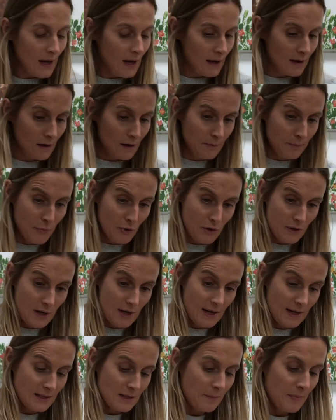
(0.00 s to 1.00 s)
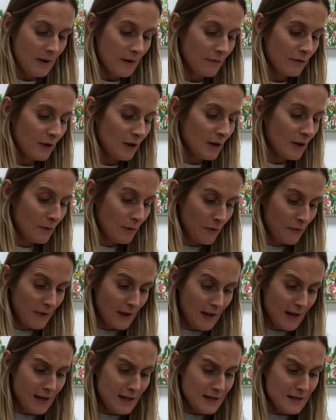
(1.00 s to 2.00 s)
and I'll put a little bit of glue on the
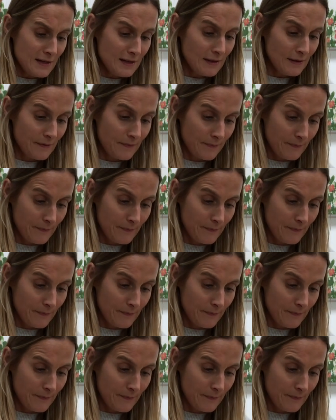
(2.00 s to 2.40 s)
end.